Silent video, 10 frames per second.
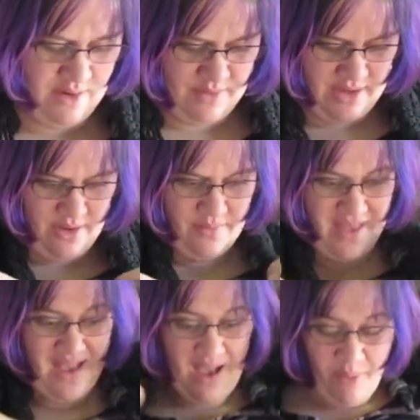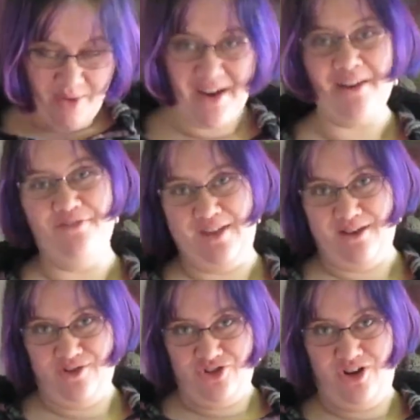There we go. I'm wearing a
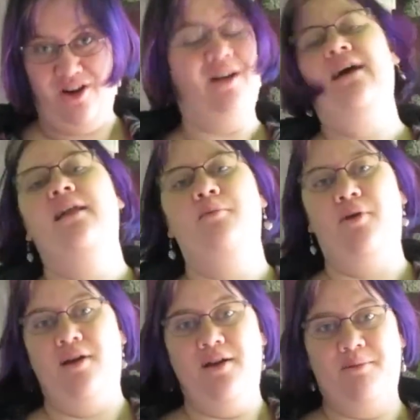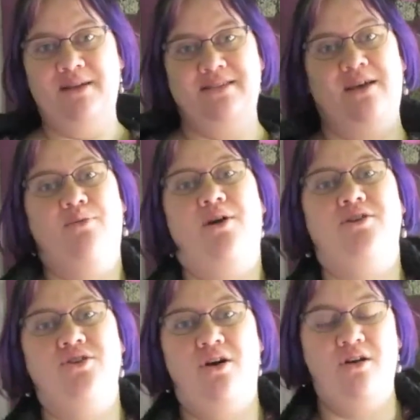flannel shirt, and I'm wearing my
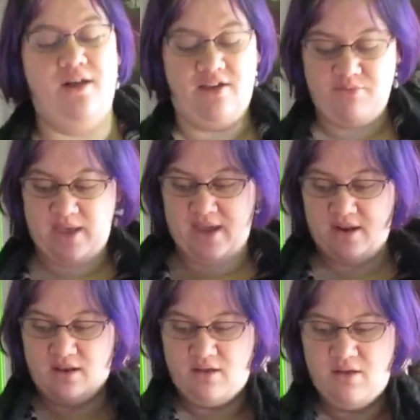sidewalk shawl. I've made...